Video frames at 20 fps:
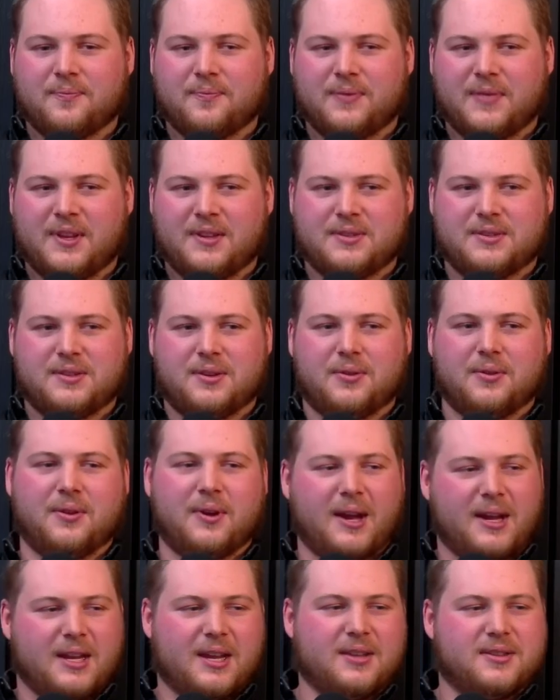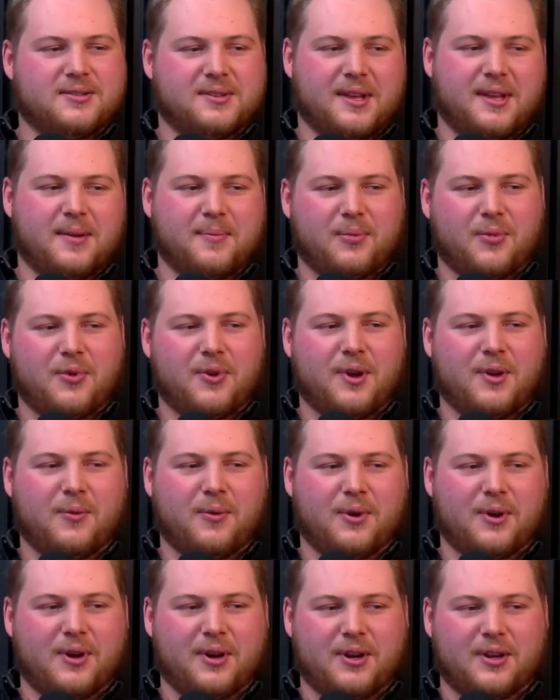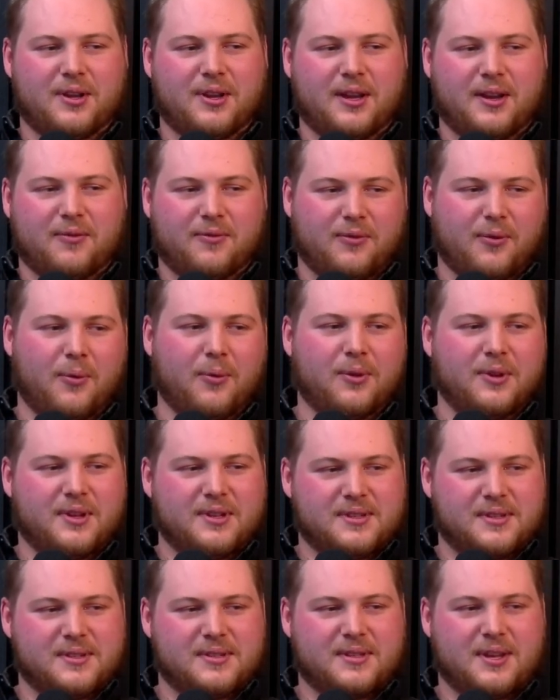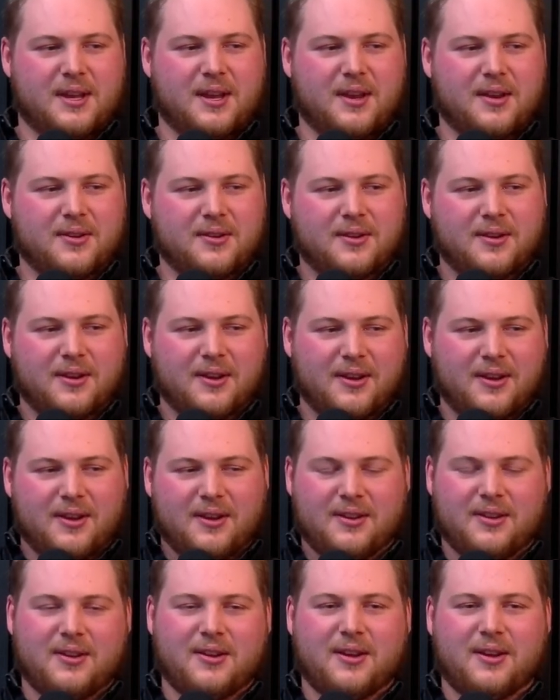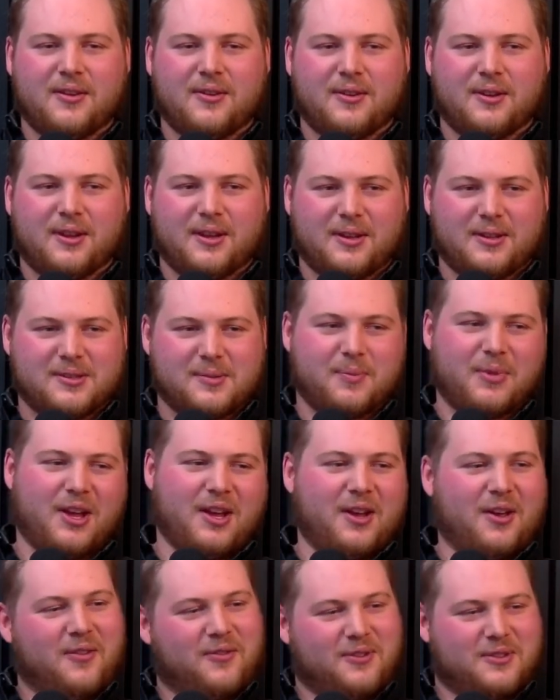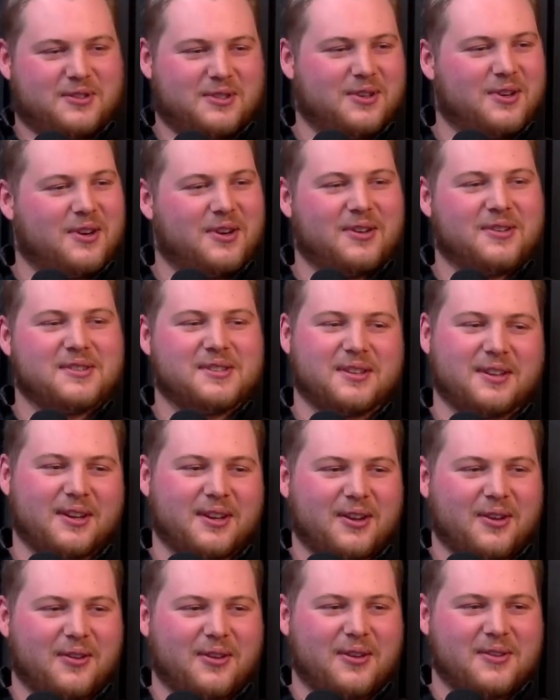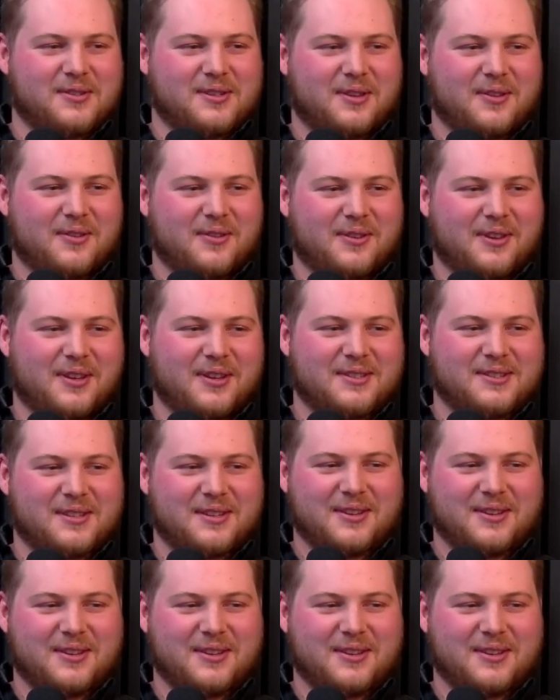until I get to that point where it could like fully sustain, you know, and like supply health insurance and like all those other things that